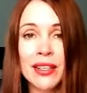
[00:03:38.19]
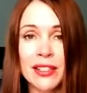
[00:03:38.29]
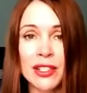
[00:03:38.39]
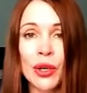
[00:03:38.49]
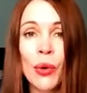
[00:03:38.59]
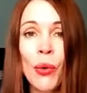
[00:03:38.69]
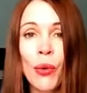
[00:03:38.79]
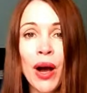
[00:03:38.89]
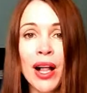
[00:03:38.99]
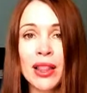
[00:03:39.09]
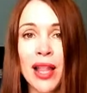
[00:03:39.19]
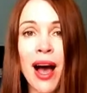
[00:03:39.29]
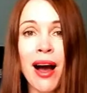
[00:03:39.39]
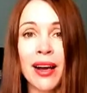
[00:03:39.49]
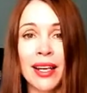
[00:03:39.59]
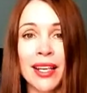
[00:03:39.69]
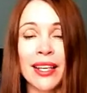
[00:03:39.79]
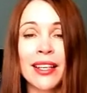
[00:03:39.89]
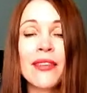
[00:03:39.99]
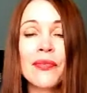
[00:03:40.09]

Skolai.